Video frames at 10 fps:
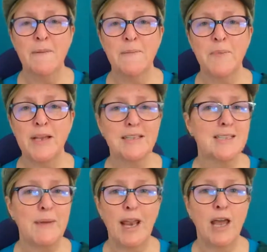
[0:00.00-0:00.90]
because it's
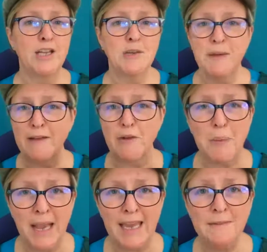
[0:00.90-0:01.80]
a bit like jumping out of a
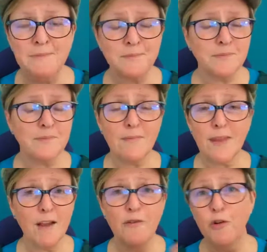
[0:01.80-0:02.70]
plane
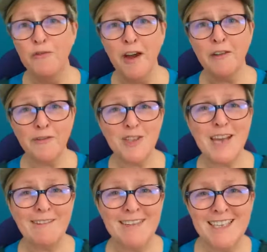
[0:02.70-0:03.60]
for fun, for
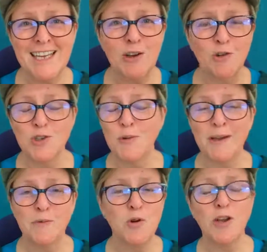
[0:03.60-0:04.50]
charity, or
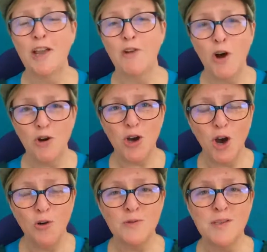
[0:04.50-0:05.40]
walking over hot
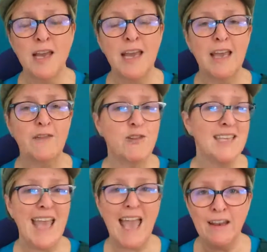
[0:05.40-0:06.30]
coals. If you
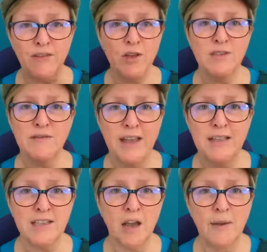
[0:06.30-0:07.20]
see any of those
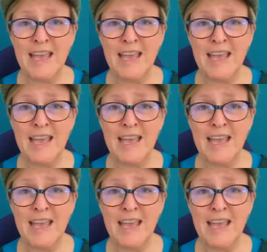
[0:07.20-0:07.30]
events going,